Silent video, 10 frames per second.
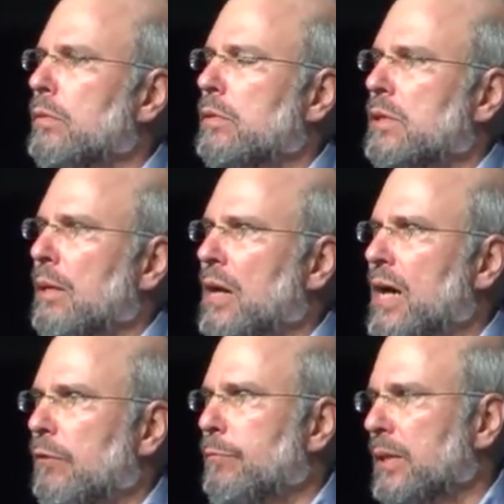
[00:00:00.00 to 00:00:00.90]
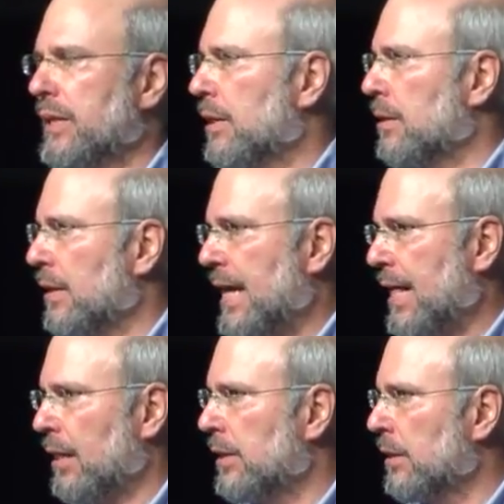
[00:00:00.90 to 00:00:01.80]
some kind of political
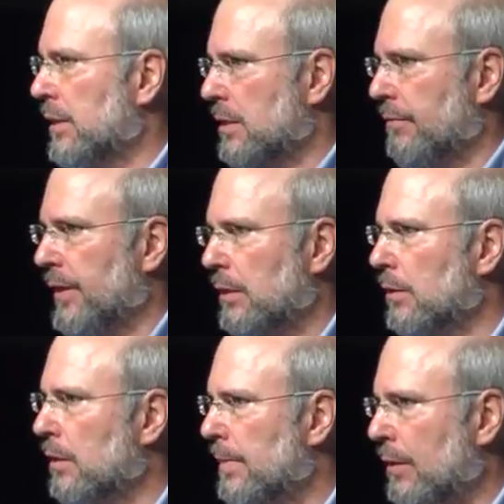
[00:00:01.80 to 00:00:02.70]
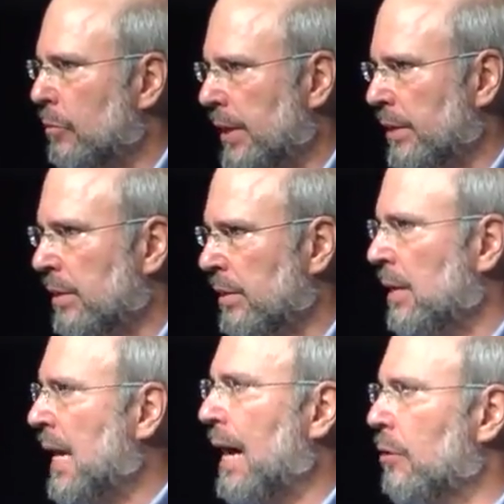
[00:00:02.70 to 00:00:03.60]
calculus of Hitler about
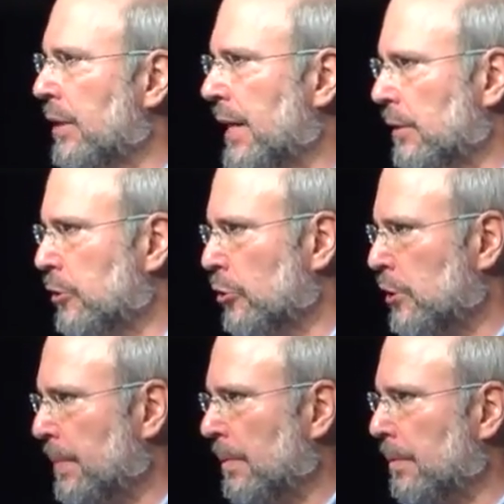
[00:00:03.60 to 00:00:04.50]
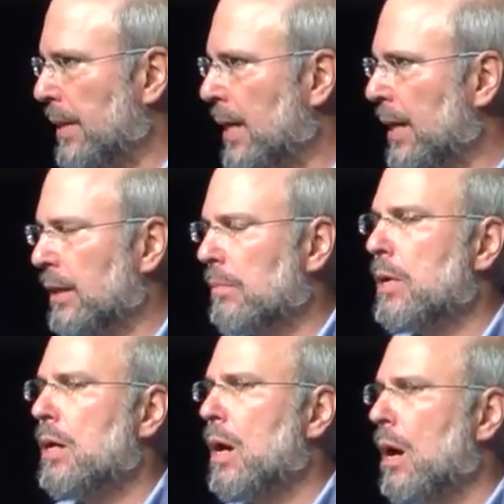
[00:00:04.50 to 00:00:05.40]
how to get the Jewish people behind him.
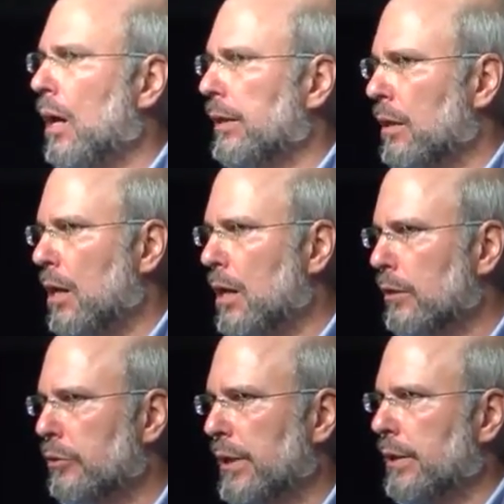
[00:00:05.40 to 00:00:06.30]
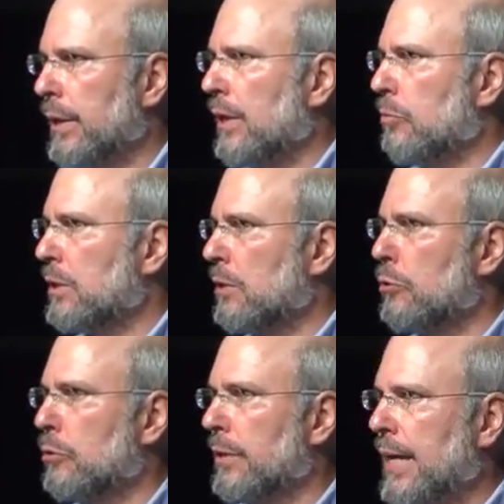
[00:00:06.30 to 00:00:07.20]
On the contrary, it was a
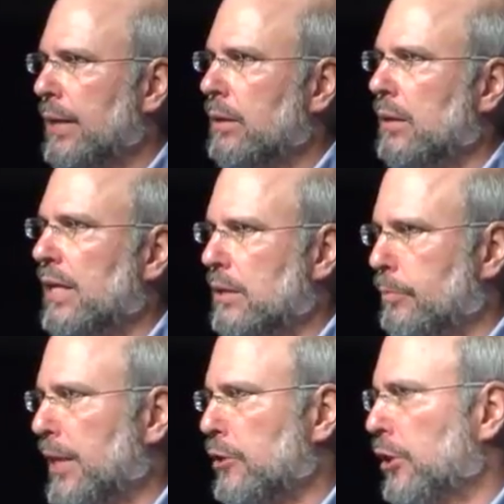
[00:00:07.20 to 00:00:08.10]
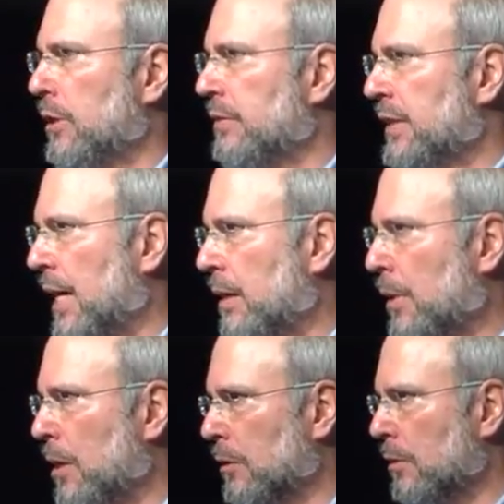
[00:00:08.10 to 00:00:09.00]
direct expression of the
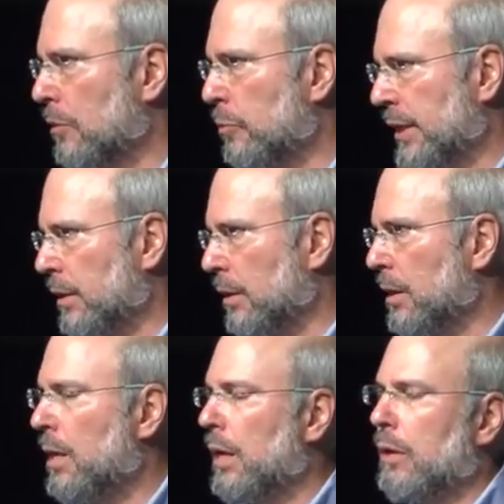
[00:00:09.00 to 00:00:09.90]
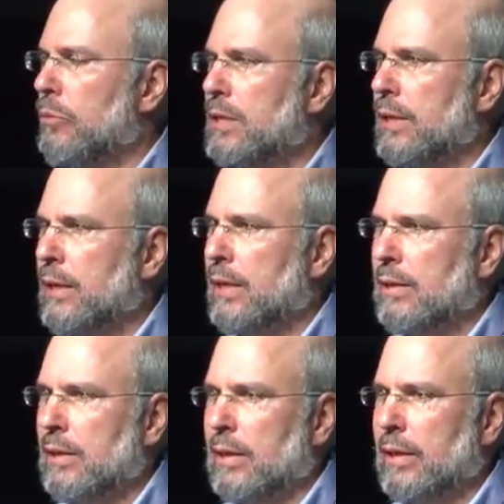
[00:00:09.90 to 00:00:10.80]
diabolical will. It was
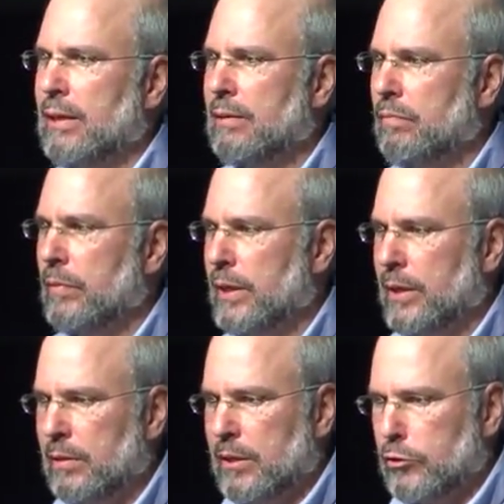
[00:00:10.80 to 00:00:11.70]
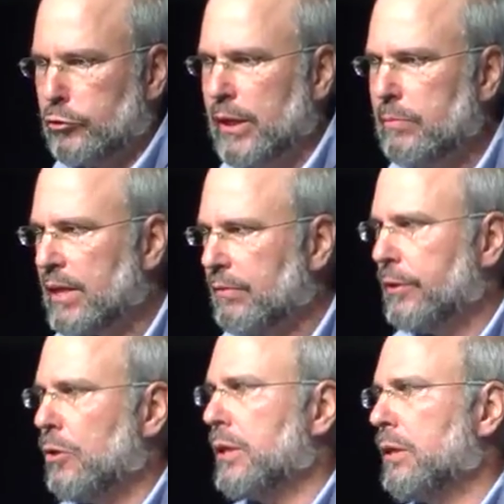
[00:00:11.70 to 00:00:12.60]
the streams that
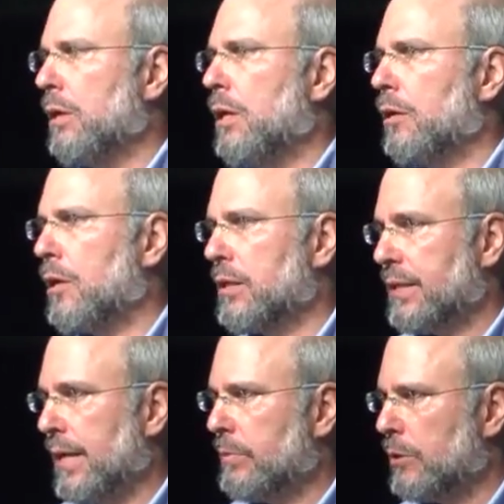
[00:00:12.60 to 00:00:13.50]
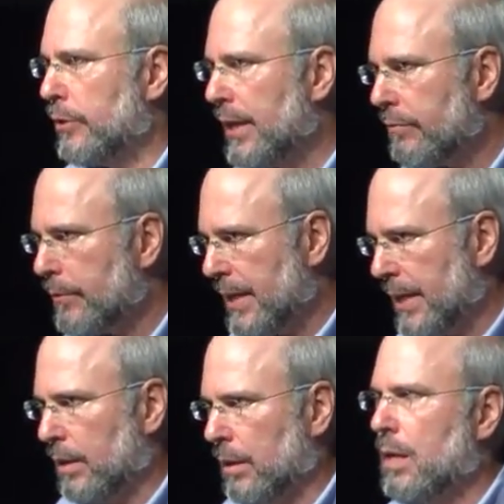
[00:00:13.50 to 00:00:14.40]
flowed into the Holocaust came straight from
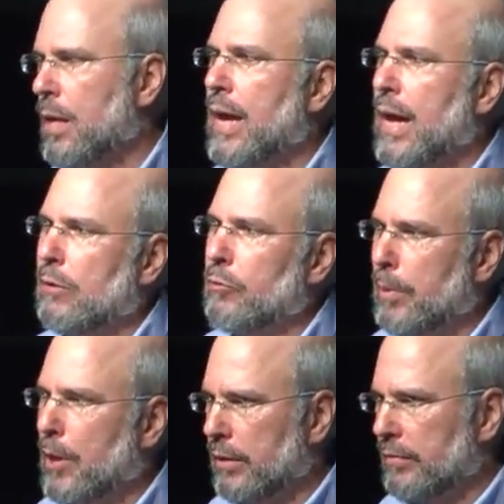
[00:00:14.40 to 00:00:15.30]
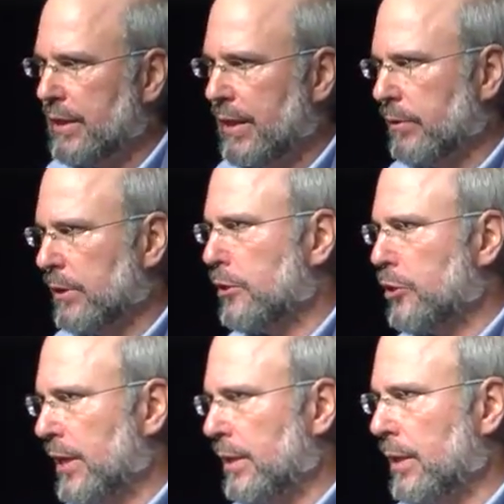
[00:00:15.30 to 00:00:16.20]
hell, and they were part of the devil's
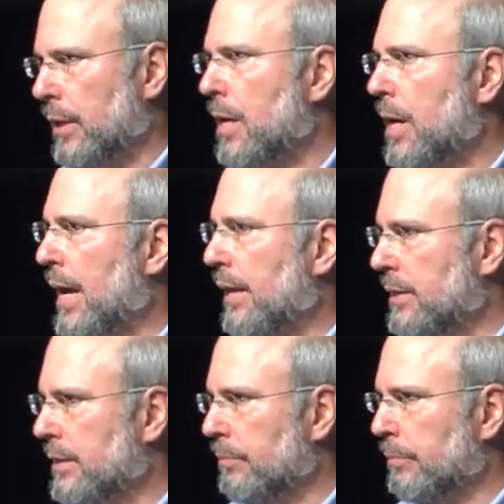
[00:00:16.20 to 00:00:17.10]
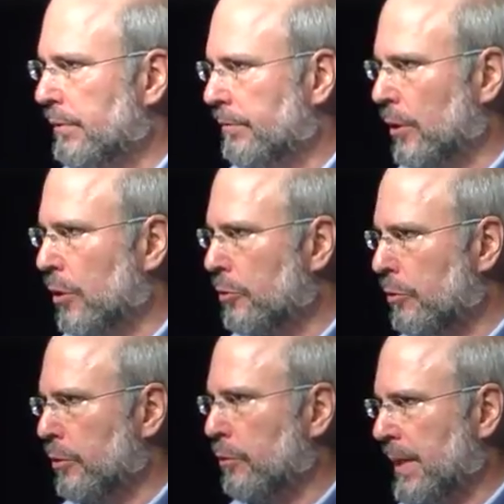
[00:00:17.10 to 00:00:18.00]
agenda, and they simply flowed
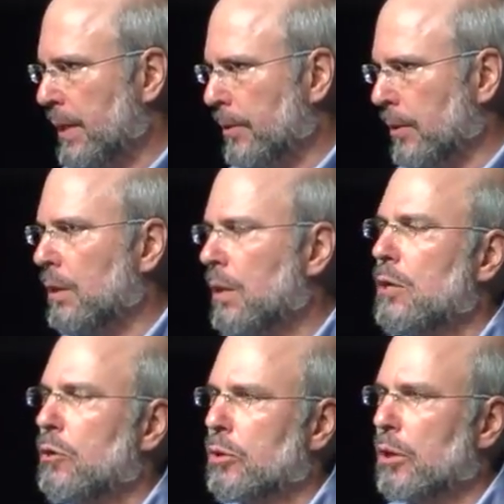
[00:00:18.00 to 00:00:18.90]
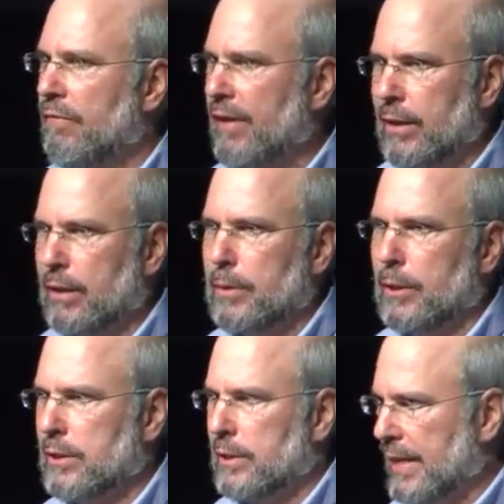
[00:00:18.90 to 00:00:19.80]
through people who were
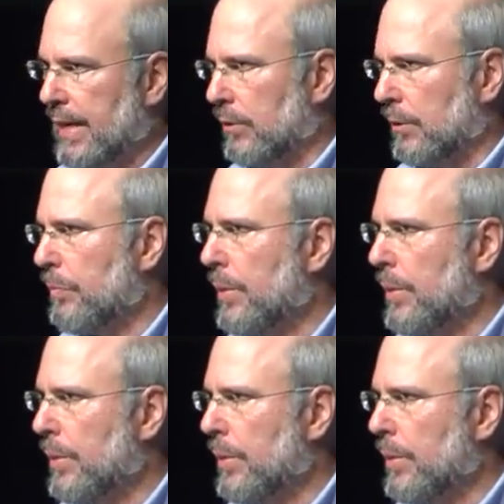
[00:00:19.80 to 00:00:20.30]
available to the devil.